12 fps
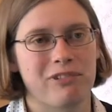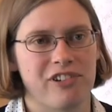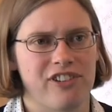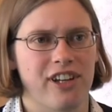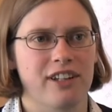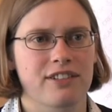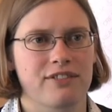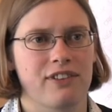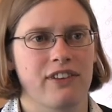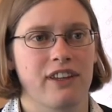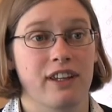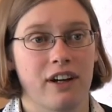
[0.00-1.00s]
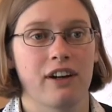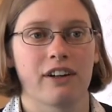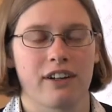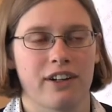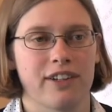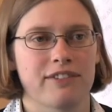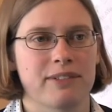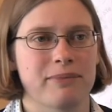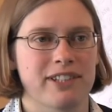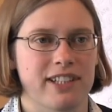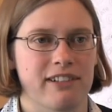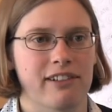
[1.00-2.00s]
project for the archives
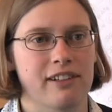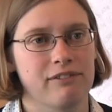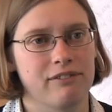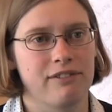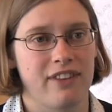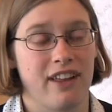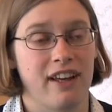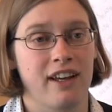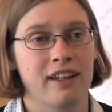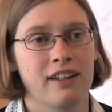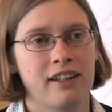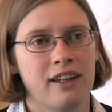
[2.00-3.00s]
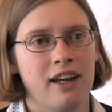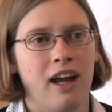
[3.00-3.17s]
material in there,